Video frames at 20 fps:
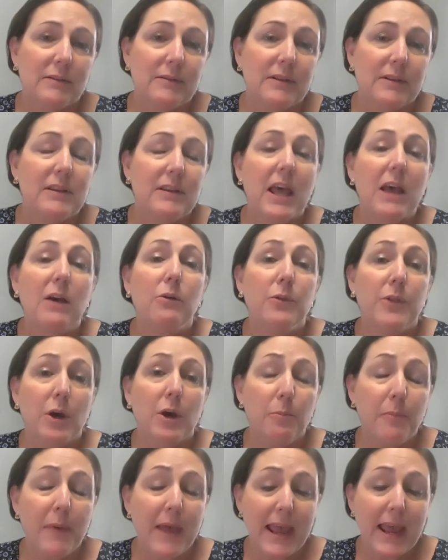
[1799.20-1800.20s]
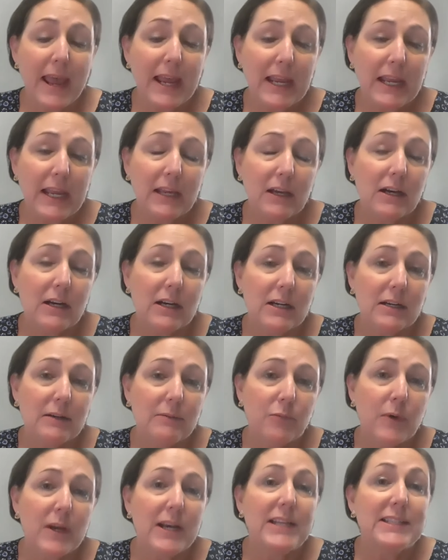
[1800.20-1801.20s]
they'll pay
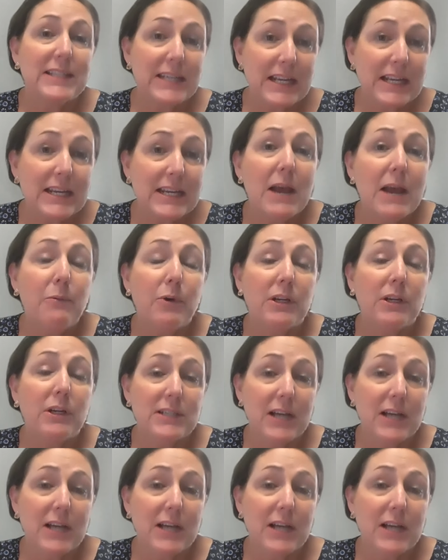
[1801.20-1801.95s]
when it's an in-network